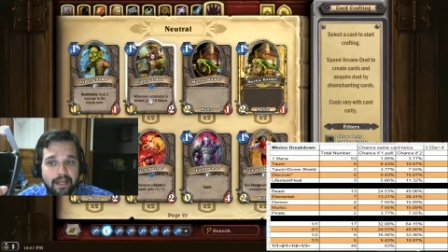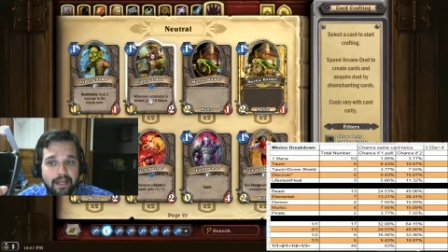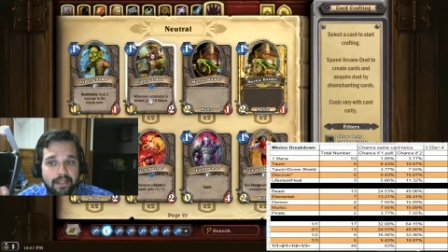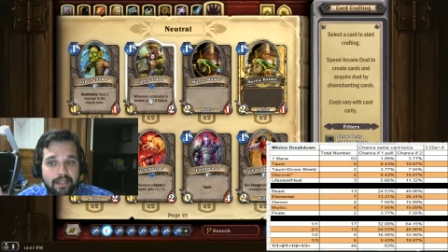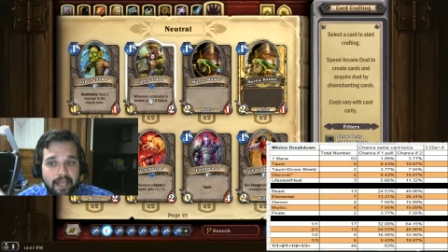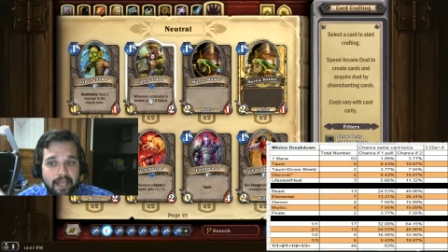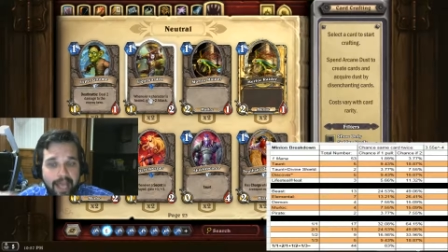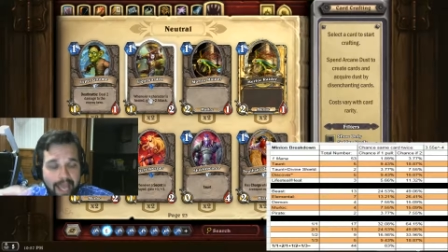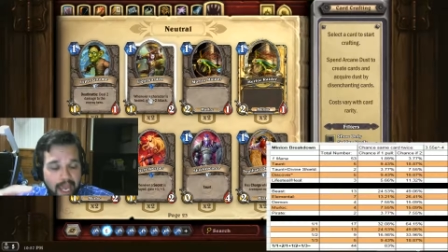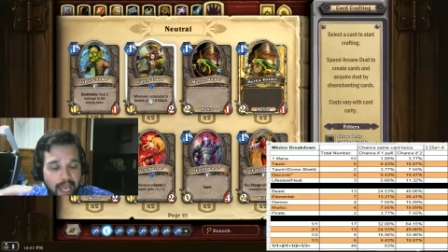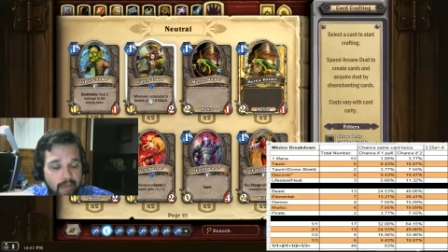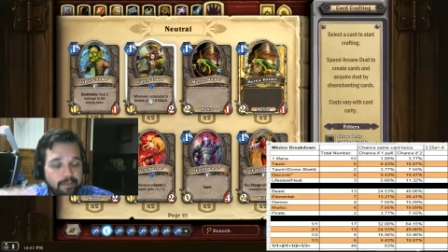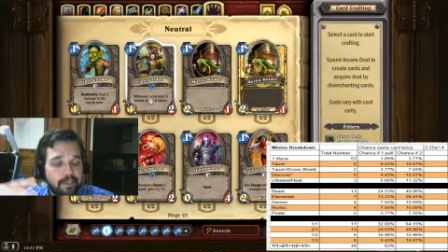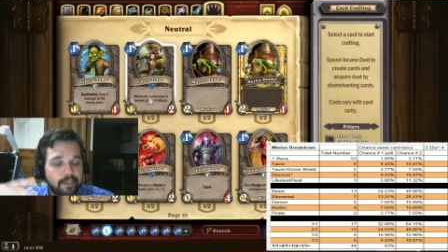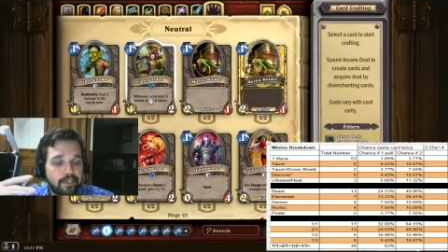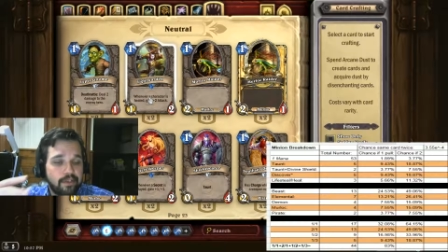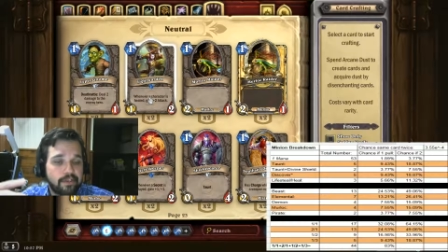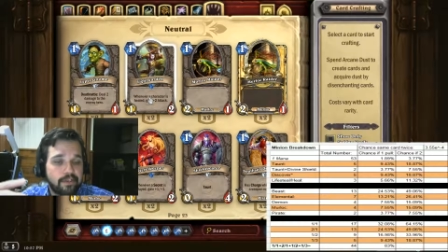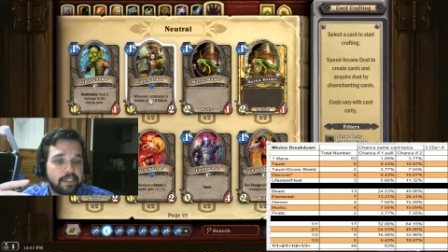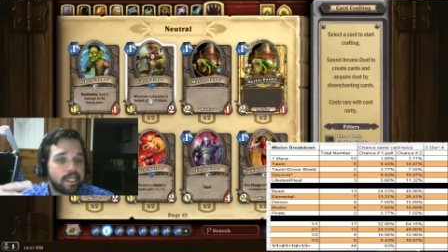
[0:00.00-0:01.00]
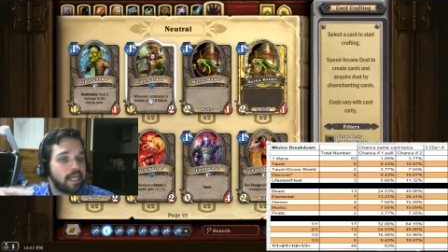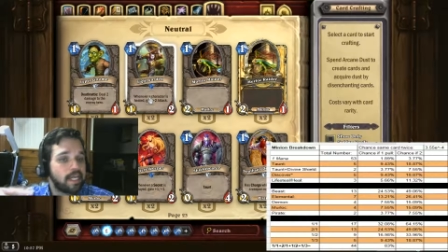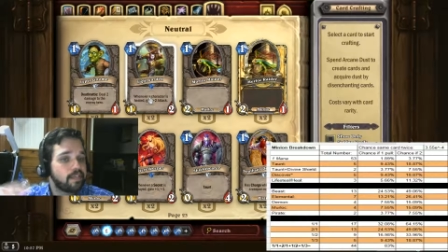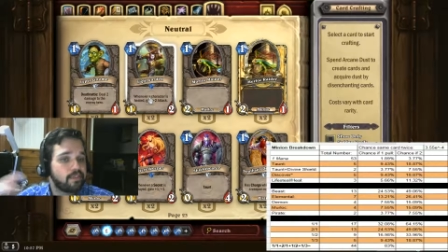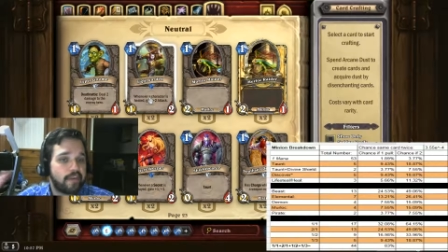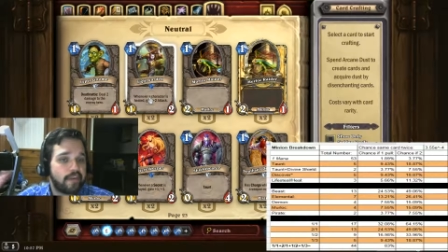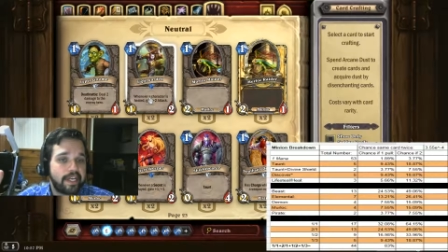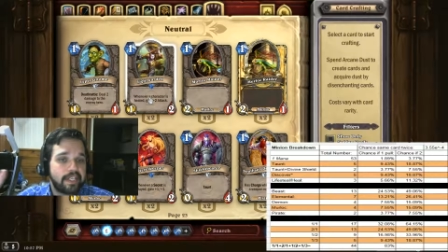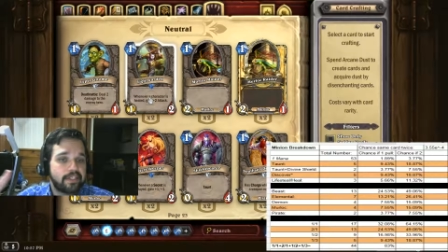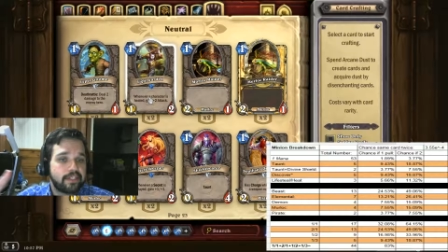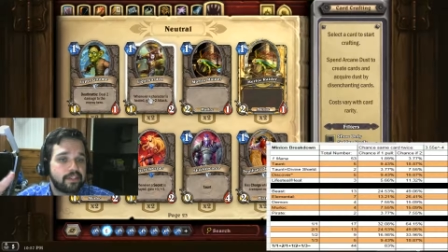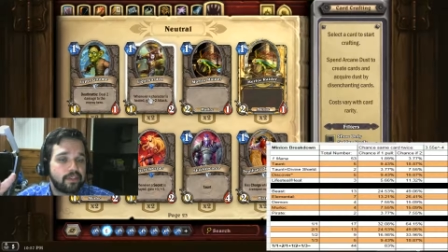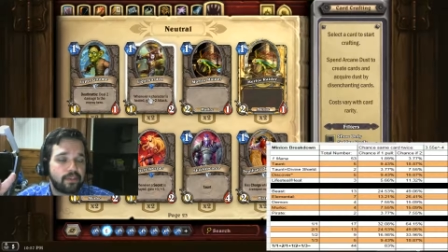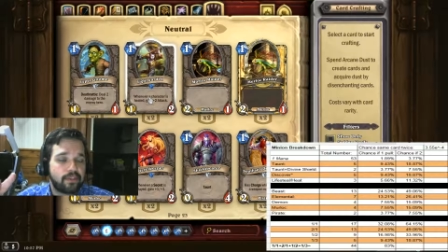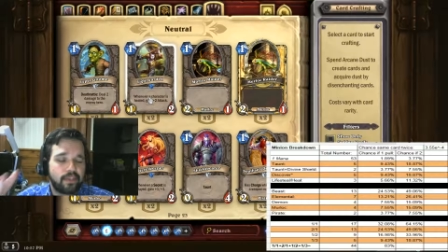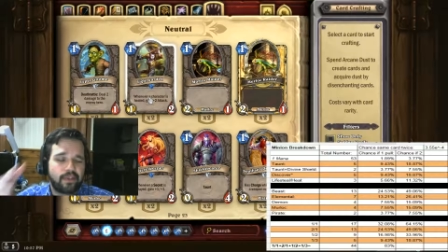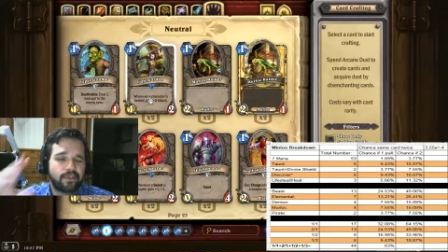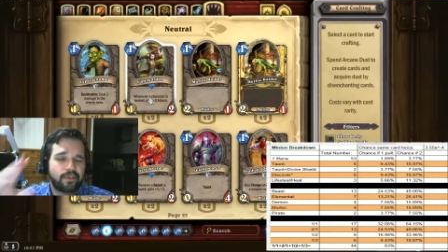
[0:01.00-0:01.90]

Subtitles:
apps and those guys rate it so low.